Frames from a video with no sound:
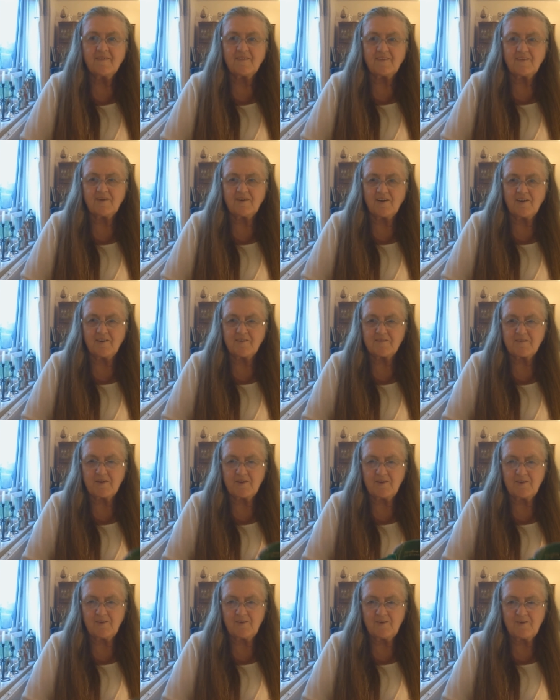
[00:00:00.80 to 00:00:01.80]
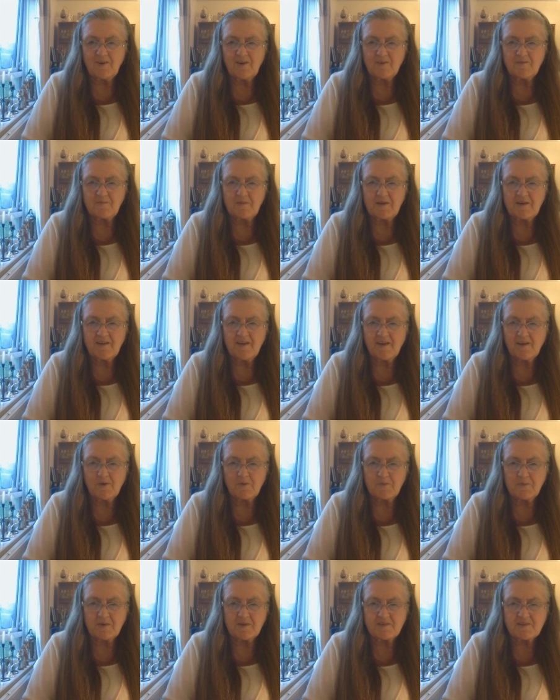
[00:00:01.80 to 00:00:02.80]
Good afternoon. I've been
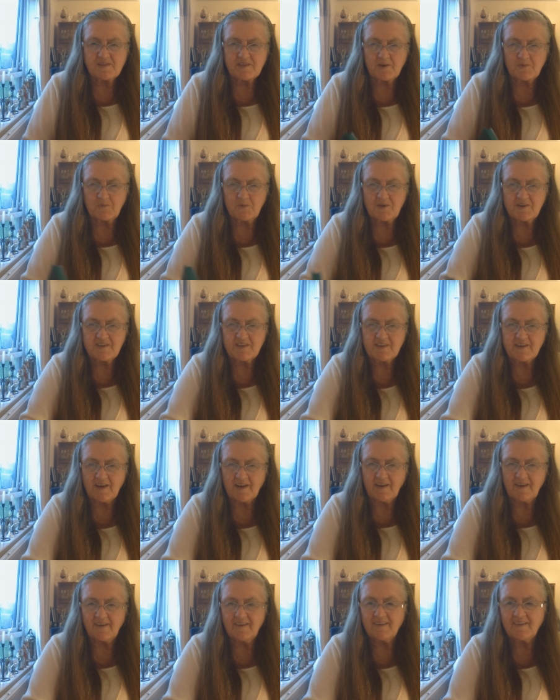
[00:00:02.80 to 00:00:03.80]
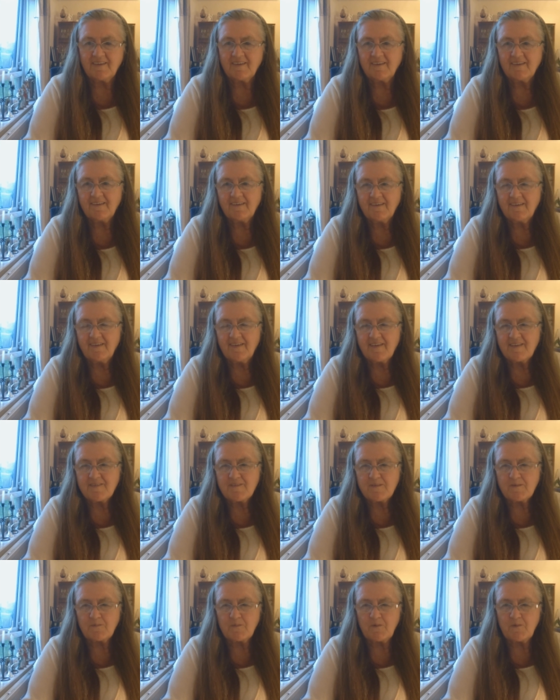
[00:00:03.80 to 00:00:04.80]
helping someone today.
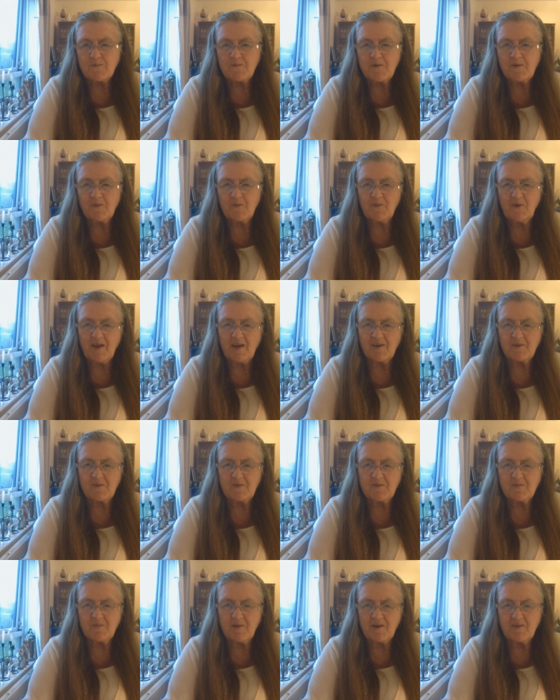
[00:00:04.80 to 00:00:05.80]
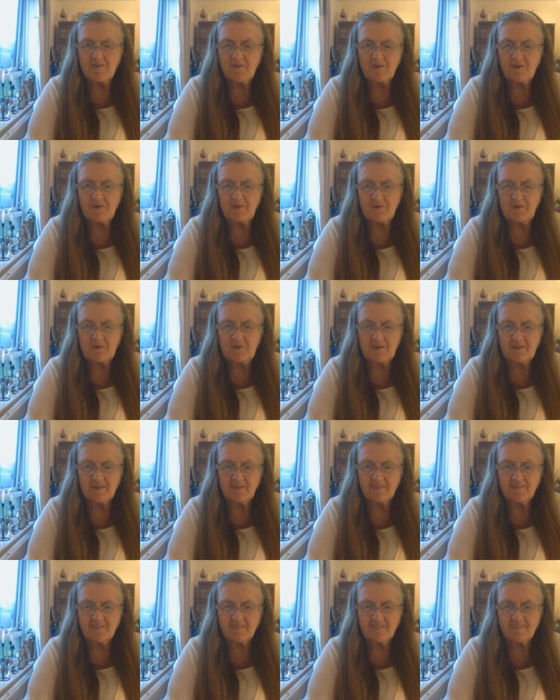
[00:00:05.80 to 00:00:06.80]
It's put me all out with my
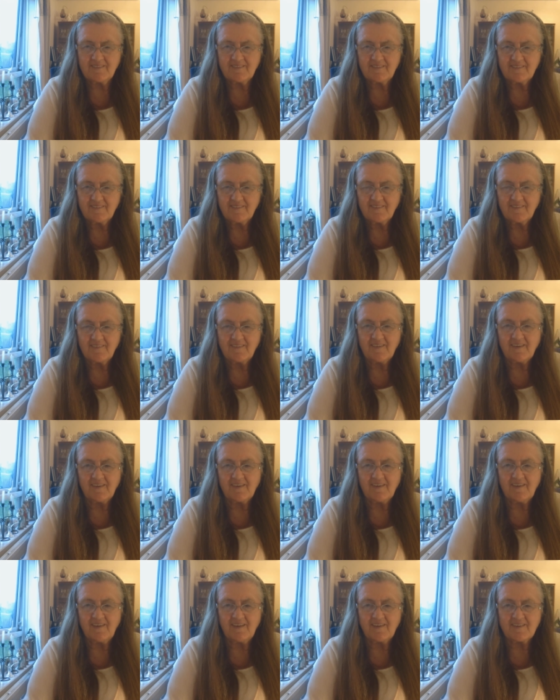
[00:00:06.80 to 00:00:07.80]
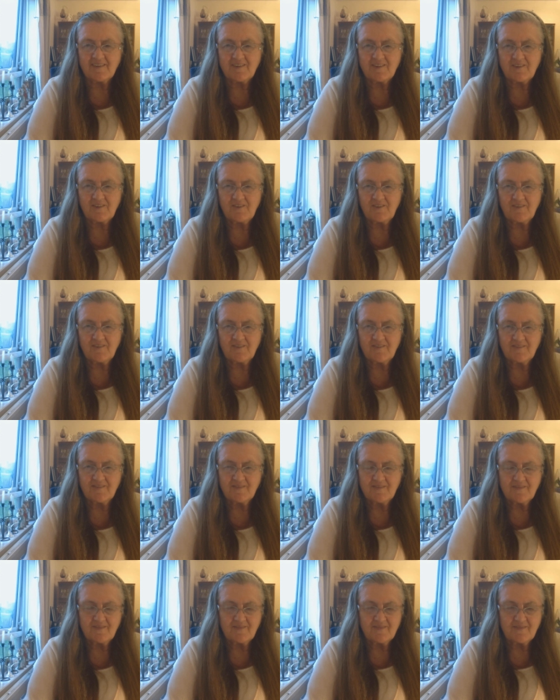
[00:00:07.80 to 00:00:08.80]
recording. I had to
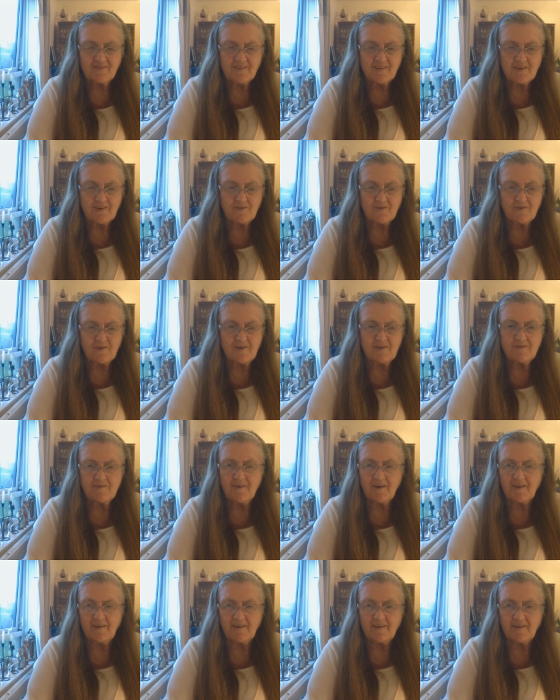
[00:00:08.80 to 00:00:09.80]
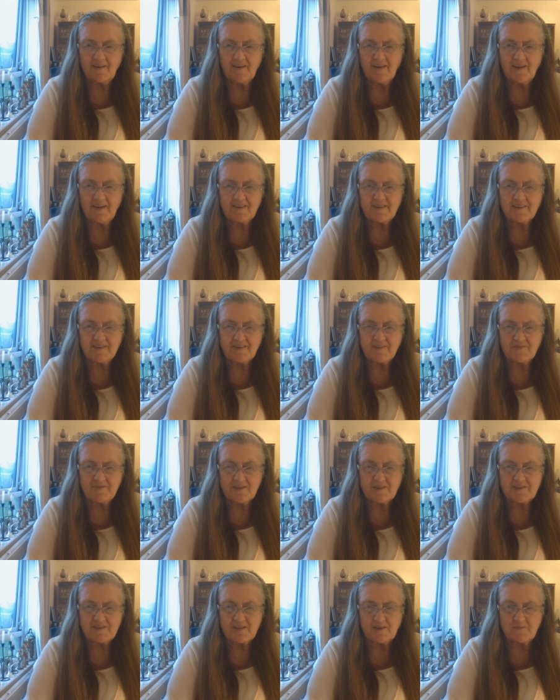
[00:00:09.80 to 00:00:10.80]
rewrite a letter for
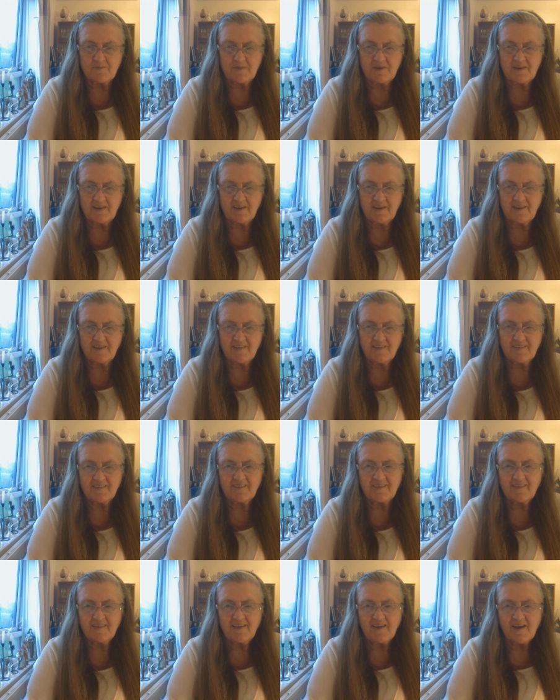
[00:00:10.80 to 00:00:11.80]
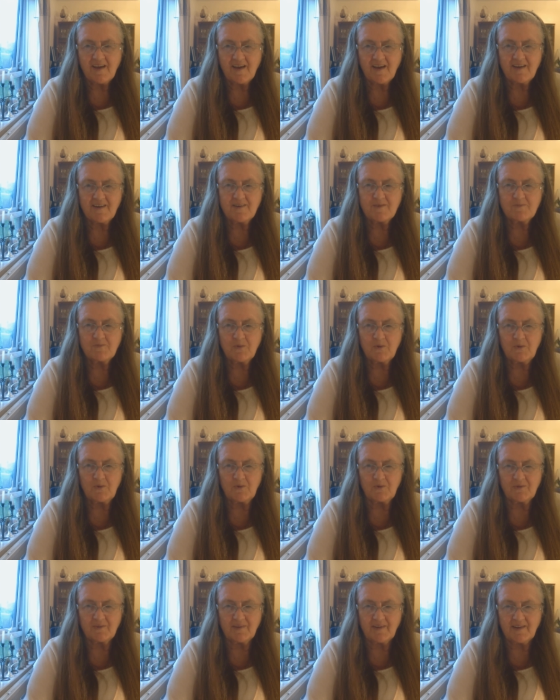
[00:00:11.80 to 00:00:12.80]
somebody, an
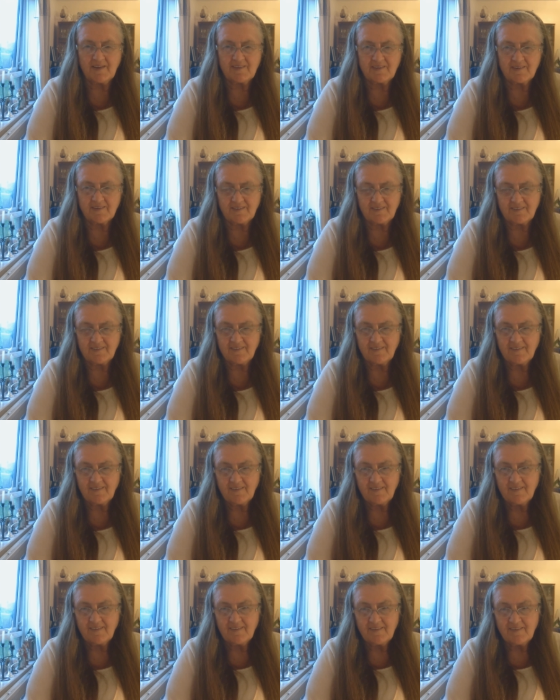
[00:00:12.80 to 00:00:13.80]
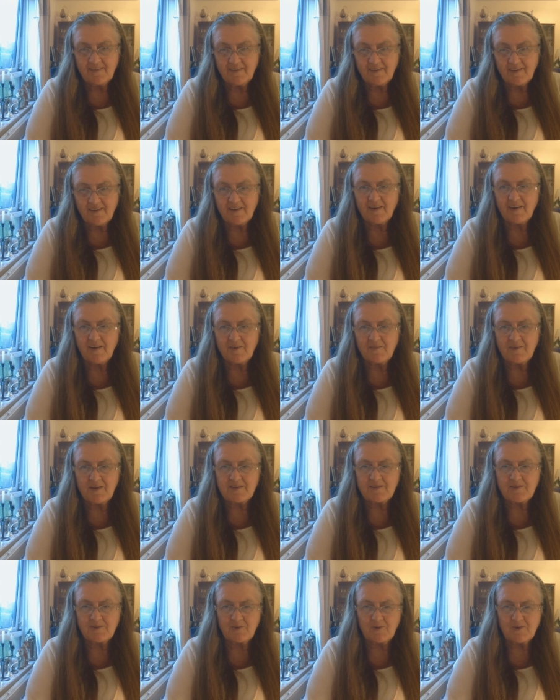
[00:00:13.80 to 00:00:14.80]
important letter, and I'm
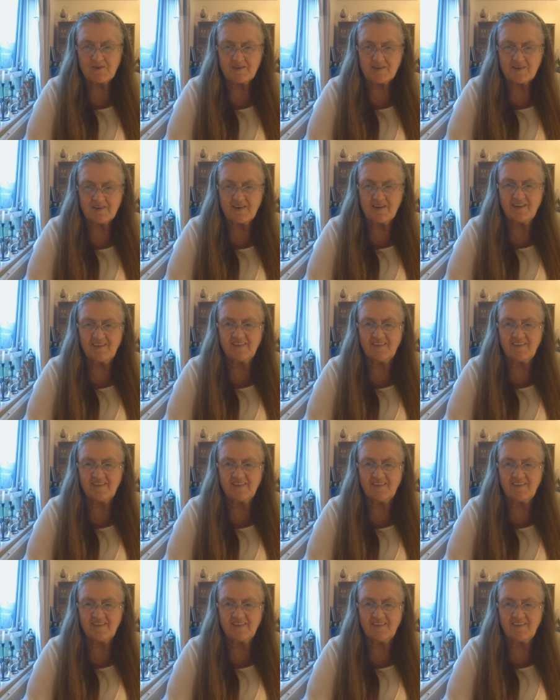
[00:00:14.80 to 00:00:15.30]
exhausted.